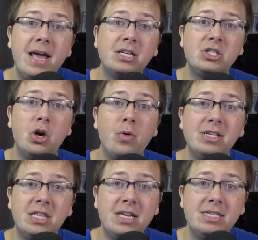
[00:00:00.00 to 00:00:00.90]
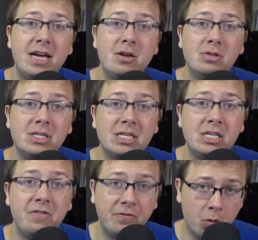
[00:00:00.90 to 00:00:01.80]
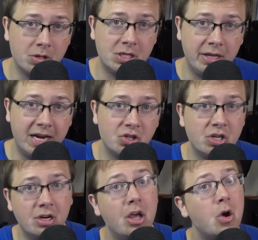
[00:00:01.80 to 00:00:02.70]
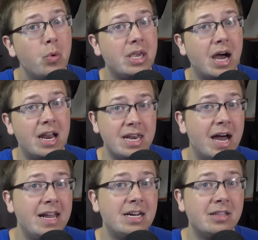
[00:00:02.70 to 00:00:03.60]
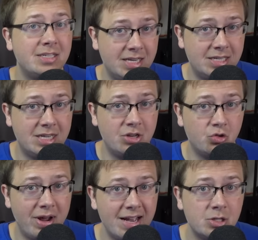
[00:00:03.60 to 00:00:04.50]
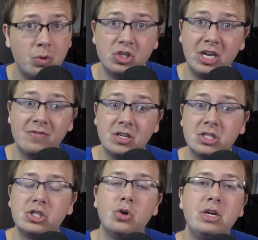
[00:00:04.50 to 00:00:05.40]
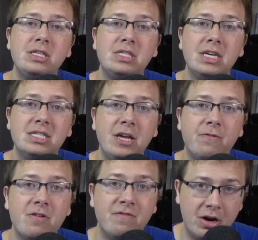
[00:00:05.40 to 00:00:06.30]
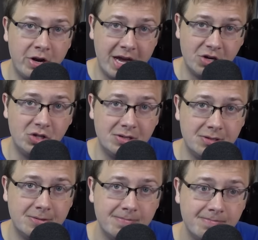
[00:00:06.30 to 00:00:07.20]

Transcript: Next though is the Nintendo sixty-four selection. We got nine out of the sixteen tracks, which gives us thirty-six different variations.